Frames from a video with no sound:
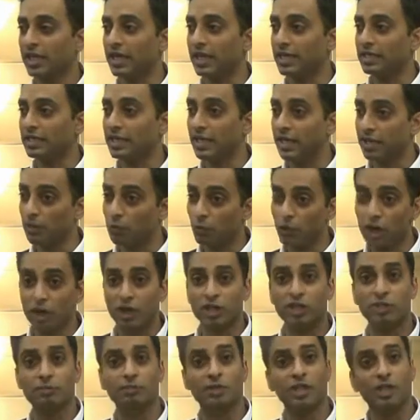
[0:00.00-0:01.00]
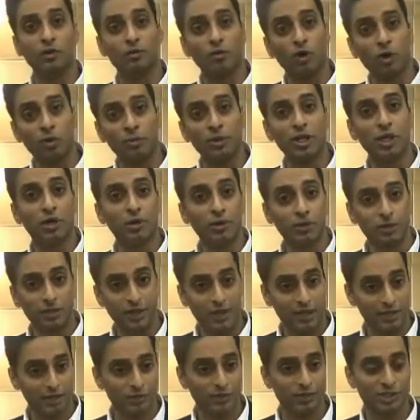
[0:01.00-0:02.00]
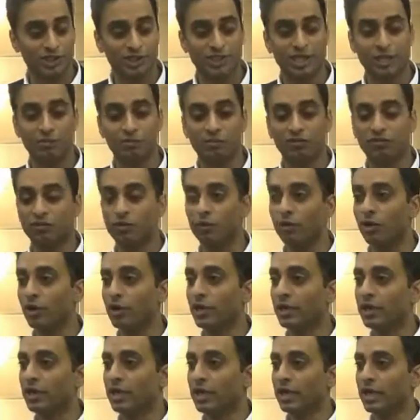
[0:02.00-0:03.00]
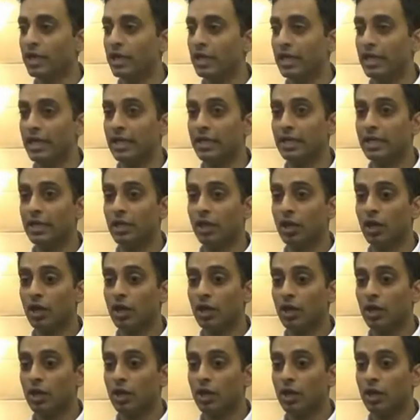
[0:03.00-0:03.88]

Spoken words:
And I then went on to play Romeo, as was said before, in